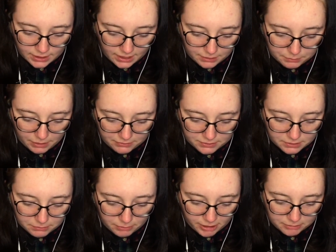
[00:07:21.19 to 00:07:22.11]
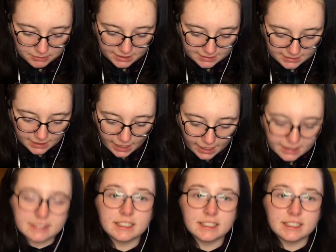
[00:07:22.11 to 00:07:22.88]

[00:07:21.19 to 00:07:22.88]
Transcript: and method of payment, and tags.